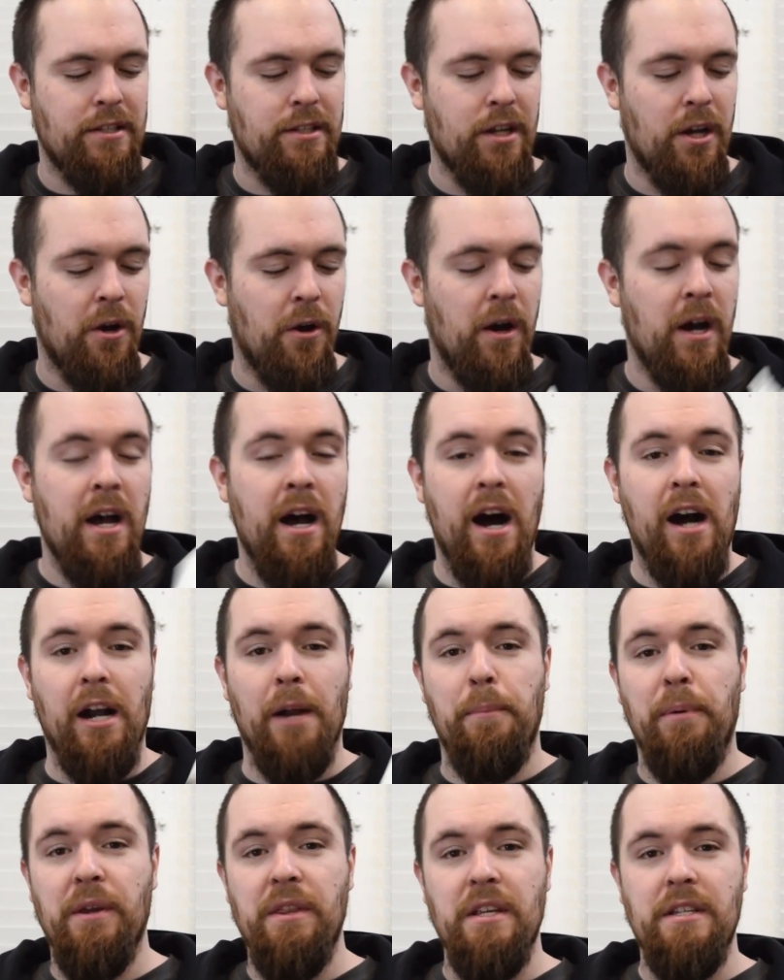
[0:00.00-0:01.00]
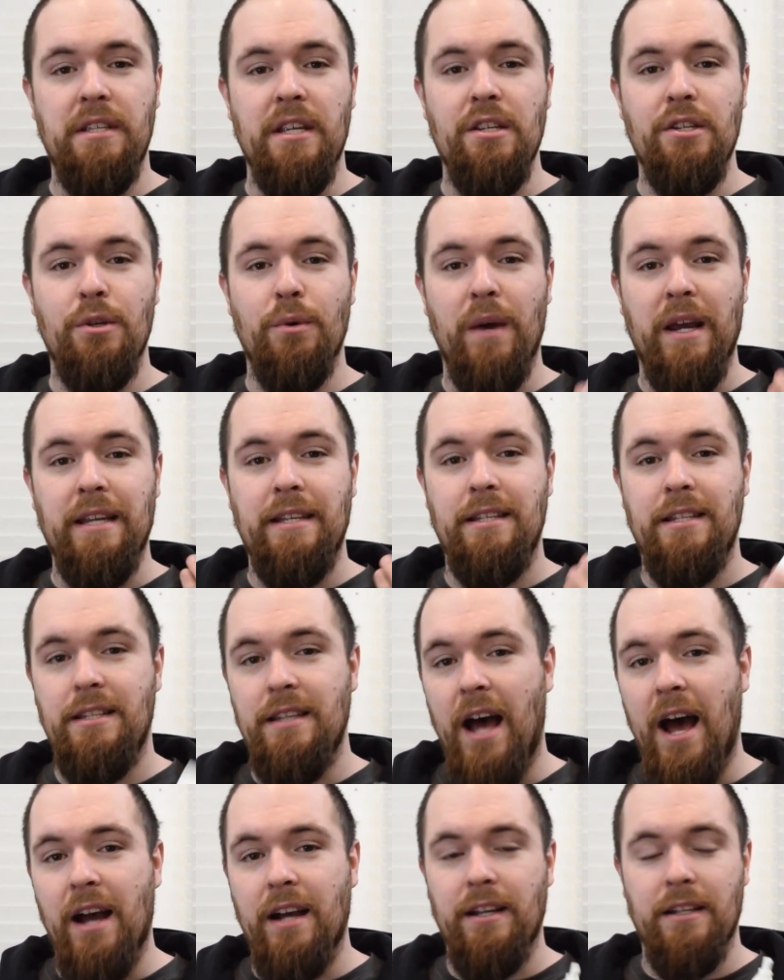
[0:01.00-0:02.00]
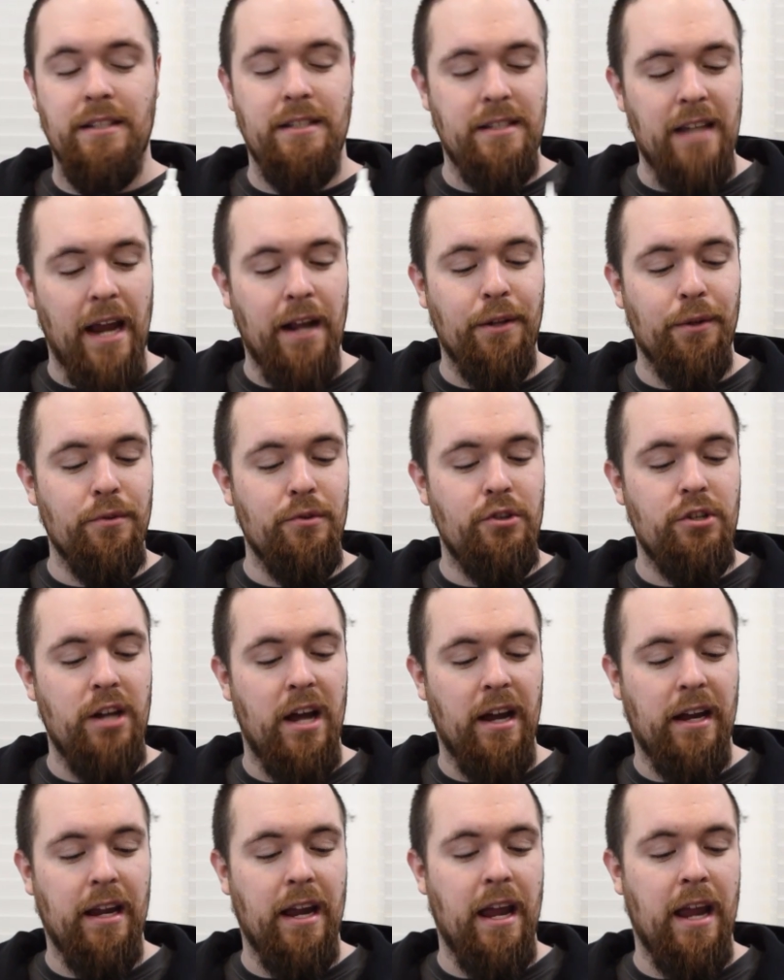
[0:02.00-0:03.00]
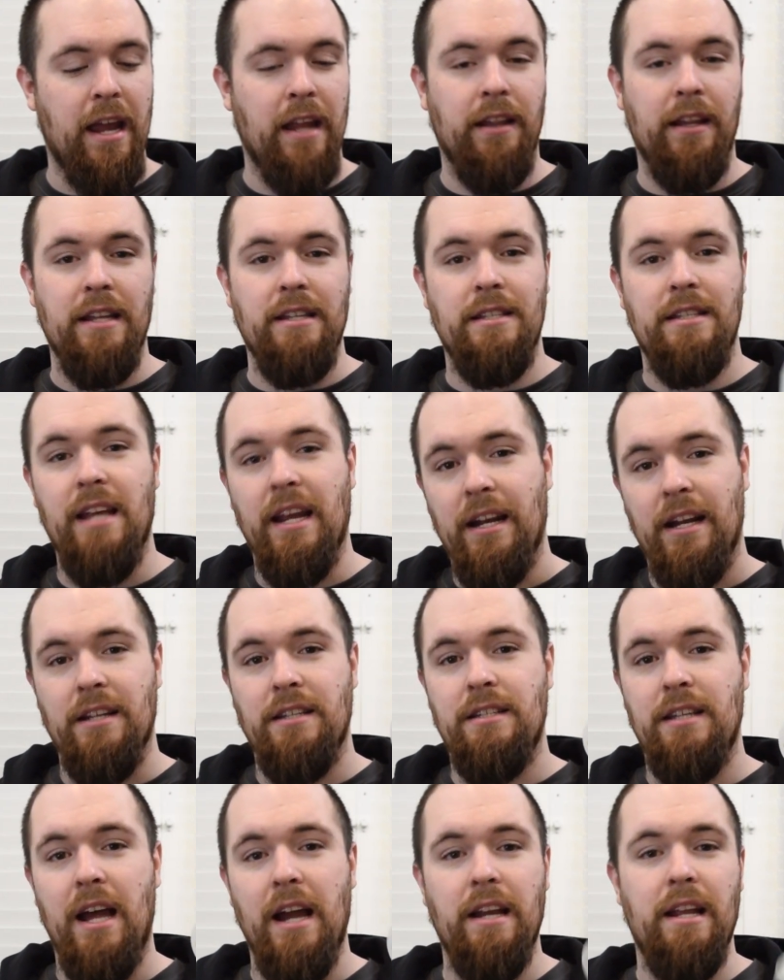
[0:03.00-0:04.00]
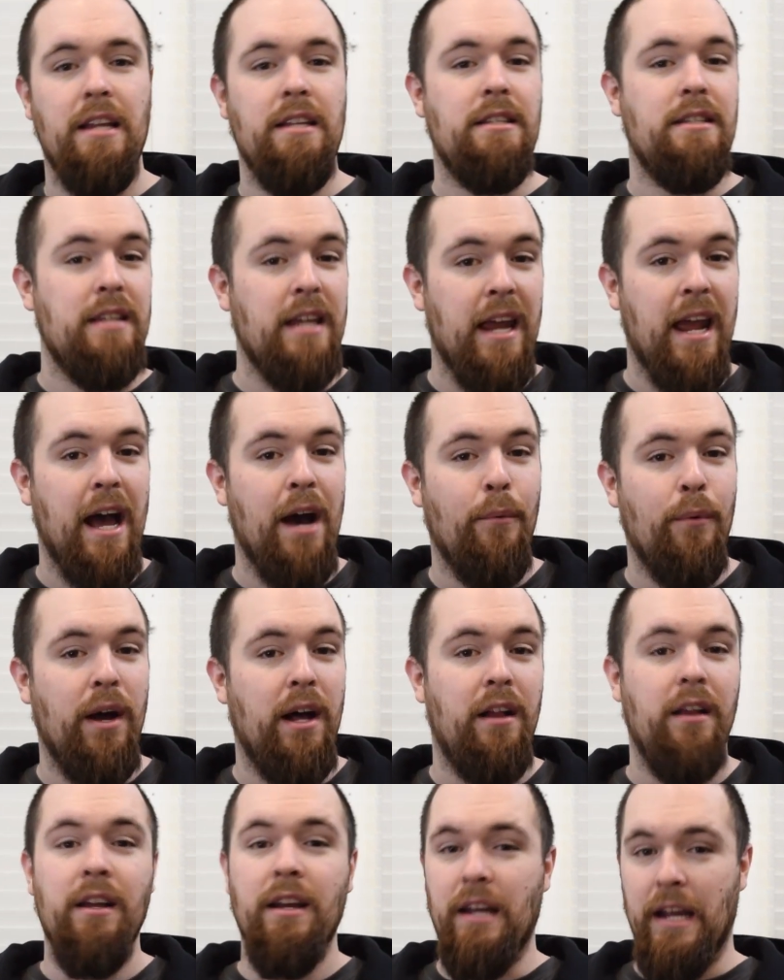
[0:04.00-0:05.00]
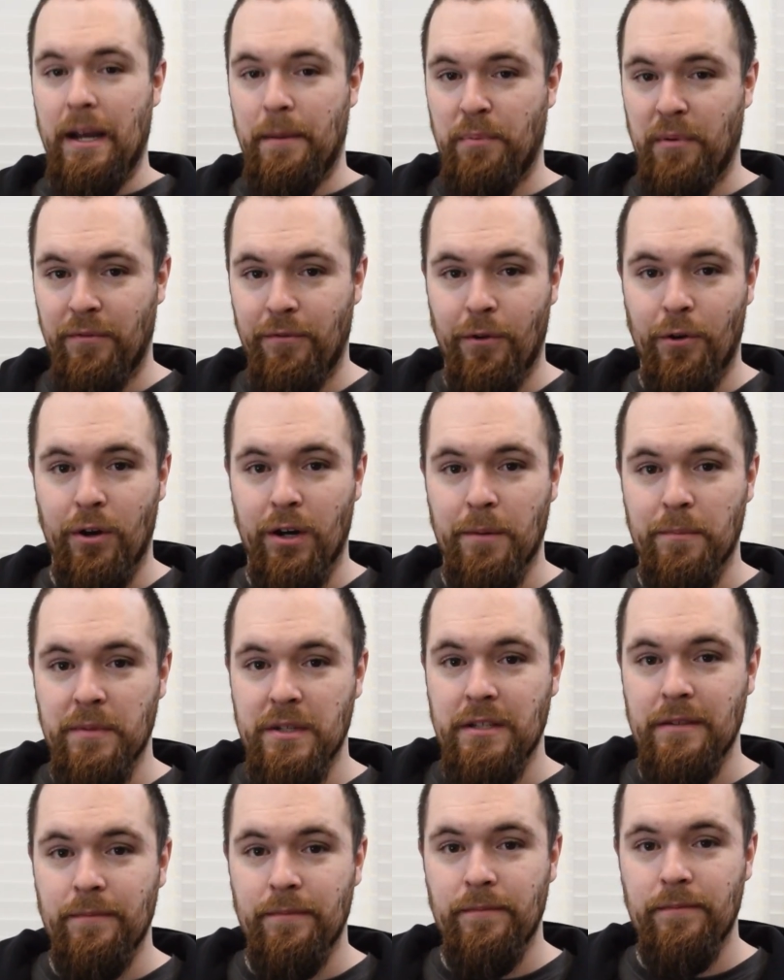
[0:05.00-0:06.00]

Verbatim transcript: So I'm gonna put this into a stock Cyclone Shock, and let's take it outside and see how well it performs.